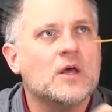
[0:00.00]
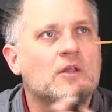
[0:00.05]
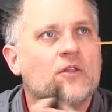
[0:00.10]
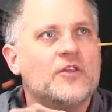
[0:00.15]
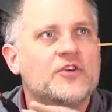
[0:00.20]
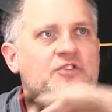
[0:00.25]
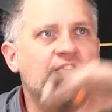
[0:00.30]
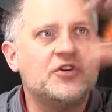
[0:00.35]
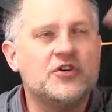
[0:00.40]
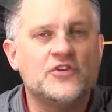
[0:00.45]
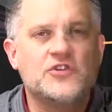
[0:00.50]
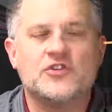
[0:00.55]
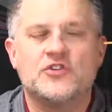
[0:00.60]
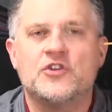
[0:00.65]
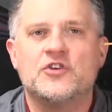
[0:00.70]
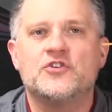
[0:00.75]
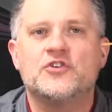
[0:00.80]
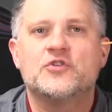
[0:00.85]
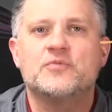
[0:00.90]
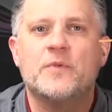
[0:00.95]
this
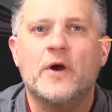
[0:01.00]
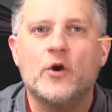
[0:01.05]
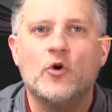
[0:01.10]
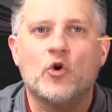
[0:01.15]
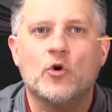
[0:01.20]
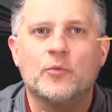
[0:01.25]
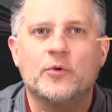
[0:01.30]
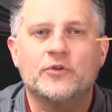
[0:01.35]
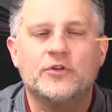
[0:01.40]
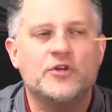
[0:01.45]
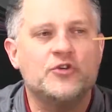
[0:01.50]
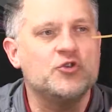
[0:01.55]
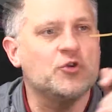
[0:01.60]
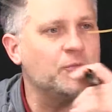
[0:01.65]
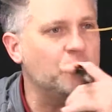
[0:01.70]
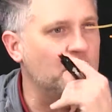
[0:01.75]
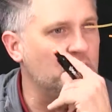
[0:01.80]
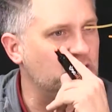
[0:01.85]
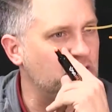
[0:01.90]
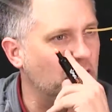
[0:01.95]
is my normal
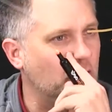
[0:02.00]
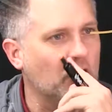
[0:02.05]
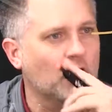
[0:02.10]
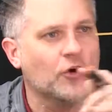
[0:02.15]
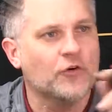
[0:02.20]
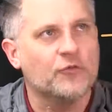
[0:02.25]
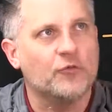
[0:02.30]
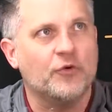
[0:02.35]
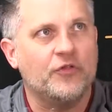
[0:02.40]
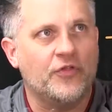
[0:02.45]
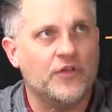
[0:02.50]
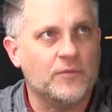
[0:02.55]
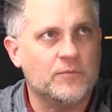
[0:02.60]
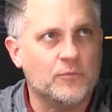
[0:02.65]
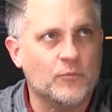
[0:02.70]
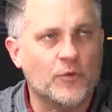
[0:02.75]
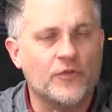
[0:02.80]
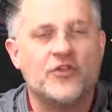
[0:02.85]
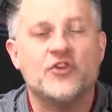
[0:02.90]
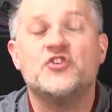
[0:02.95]
distribution curve with
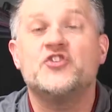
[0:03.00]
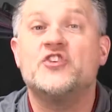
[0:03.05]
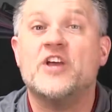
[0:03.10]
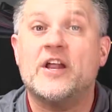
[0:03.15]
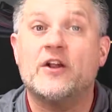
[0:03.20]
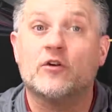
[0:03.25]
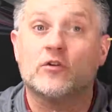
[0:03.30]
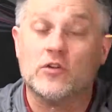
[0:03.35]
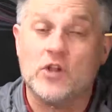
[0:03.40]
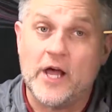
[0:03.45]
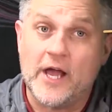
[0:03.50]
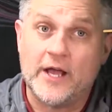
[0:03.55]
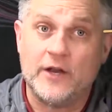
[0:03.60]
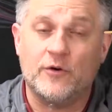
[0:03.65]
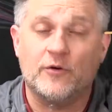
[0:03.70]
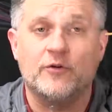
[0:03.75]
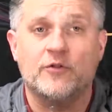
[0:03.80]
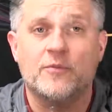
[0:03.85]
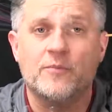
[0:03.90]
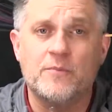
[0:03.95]
the center line
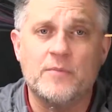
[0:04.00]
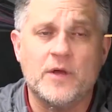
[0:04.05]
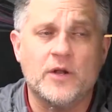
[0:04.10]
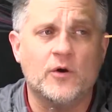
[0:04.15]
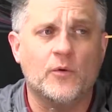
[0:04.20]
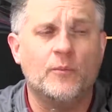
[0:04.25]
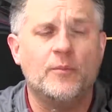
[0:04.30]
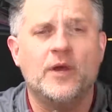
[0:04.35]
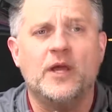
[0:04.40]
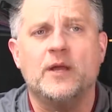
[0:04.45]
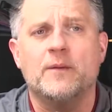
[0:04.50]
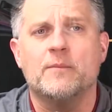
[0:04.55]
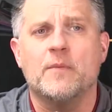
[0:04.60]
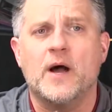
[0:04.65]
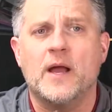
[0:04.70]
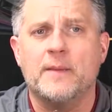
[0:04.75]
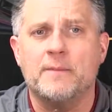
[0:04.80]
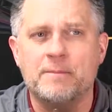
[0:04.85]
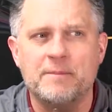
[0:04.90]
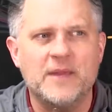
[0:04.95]
or the middle being
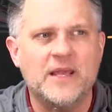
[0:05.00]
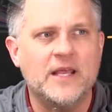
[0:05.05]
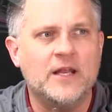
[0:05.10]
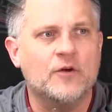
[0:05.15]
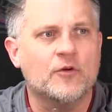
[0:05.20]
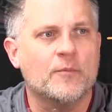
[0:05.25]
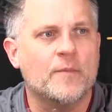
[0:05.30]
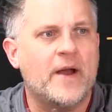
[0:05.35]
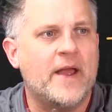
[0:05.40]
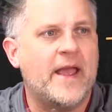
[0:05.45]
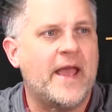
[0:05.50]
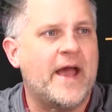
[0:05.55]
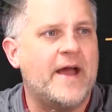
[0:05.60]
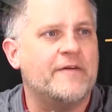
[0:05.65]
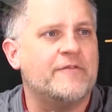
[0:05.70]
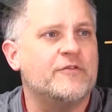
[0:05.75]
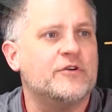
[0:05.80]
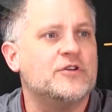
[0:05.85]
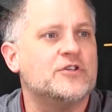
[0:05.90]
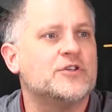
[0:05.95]
my mean or my
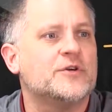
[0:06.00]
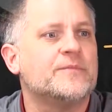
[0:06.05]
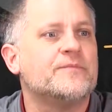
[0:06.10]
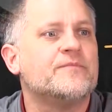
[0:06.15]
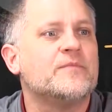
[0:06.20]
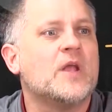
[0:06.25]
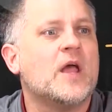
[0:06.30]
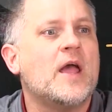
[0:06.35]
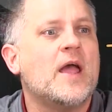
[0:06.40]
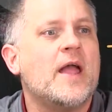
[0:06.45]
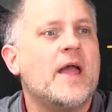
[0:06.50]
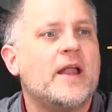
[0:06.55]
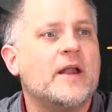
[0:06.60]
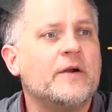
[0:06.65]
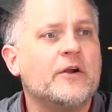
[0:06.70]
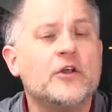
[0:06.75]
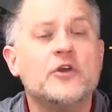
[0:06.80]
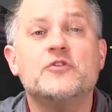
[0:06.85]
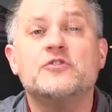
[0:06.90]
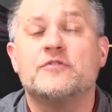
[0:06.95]
average. And I'm
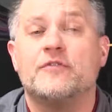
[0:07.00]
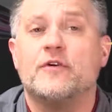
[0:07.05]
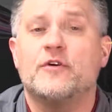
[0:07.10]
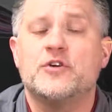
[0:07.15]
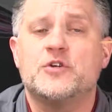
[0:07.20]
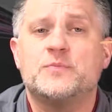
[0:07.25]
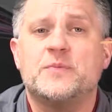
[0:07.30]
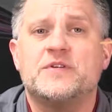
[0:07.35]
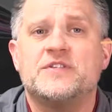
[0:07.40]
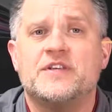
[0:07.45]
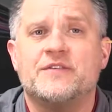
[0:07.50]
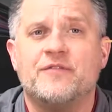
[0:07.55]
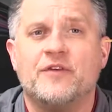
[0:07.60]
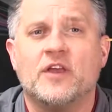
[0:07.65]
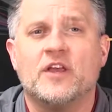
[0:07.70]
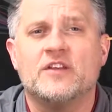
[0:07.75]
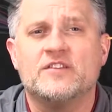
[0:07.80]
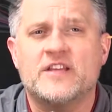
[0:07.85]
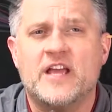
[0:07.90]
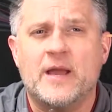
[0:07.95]
going to use a very specific
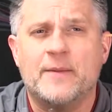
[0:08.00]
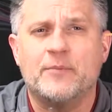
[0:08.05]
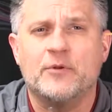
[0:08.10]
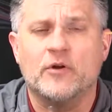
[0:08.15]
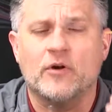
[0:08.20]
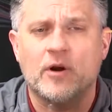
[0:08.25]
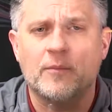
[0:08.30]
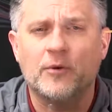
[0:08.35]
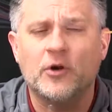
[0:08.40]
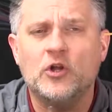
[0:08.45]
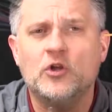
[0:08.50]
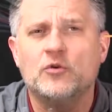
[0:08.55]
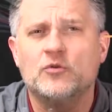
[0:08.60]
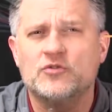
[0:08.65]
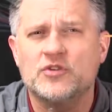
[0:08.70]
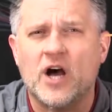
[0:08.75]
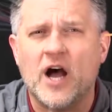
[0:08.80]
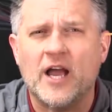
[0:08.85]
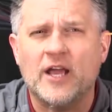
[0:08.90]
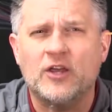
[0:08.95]
example here. I'm going to
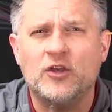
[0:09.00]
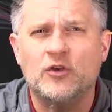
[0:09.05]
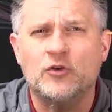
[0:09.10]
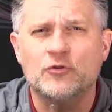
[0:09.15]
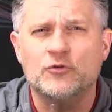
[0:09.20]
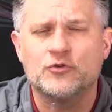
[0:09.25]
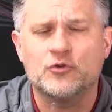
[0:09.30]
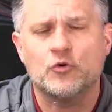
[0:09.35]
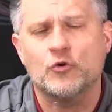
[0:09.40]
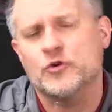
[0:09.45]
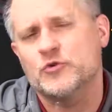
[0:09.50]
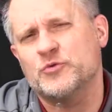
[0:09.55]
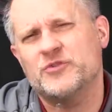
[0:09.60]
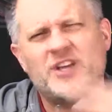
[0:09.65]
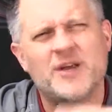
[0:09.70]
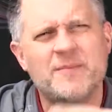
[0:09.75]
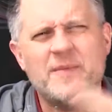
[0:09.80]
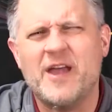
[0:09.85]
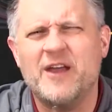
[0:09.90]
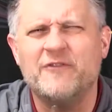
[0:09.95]
use IQ scores, which
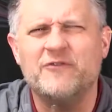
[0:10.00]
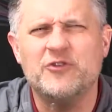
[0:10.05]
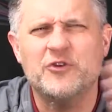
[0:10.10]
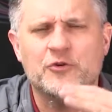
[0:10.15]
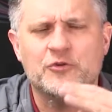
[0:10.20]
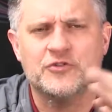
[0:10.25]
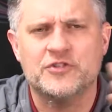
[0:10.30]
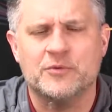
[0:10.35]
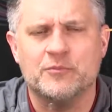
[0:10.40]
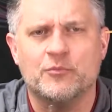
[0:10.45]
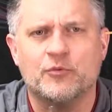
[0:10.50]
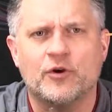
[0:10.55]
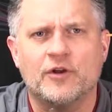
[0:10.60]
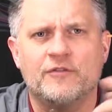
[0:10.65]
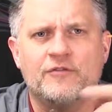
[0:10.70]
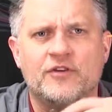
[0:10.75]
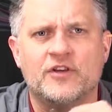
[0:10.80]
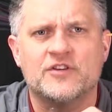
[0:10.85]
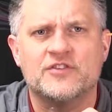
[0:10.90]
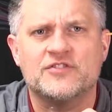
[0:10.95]
I may have used in
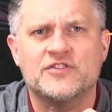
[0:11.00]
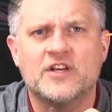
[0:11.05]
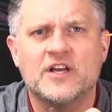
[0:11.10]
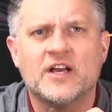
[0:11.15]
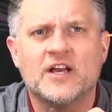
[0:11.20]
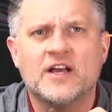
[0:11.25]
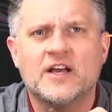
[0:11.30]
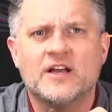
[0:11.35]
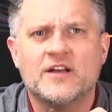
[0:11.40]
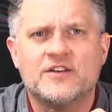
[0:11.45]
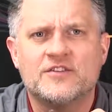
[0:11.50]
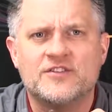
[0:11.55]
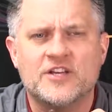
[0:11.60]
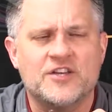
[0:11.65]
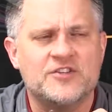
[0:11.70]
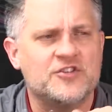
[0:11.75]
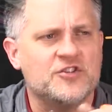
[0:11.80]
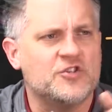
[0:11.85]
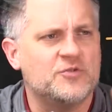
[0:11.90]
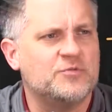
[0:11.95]
previous
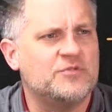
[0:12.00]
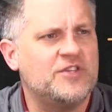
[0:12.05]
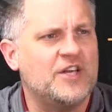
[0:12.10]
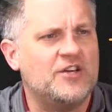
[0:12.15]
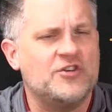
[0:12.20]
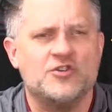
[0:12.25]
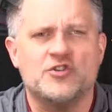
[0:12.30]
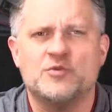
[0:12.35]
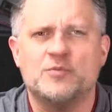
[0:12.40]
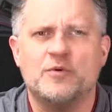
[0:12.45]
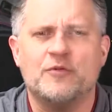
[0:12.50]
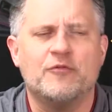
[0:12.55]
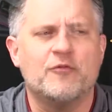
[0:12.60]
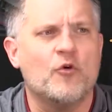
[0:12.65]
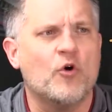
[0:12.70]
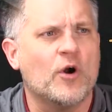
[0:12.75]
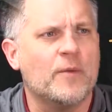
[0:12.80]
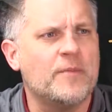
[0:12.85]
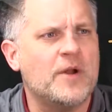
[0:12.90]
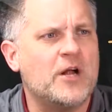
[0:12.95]
sessions
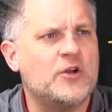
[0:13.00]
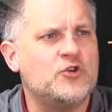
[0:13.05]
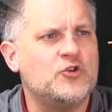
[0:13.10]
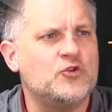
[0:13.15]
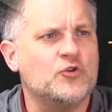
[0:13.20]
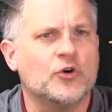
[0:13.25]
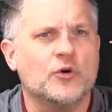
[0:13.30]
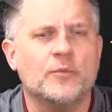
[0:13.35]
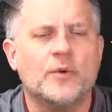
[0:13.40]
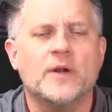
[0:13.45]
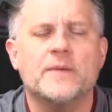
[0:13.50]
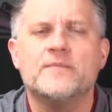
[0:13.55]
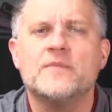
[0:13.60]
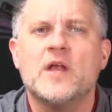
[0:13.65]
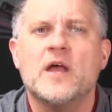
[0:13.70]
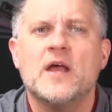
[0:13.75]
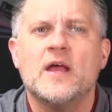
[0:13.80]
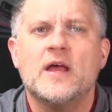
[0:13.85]
before. I'm not sure, but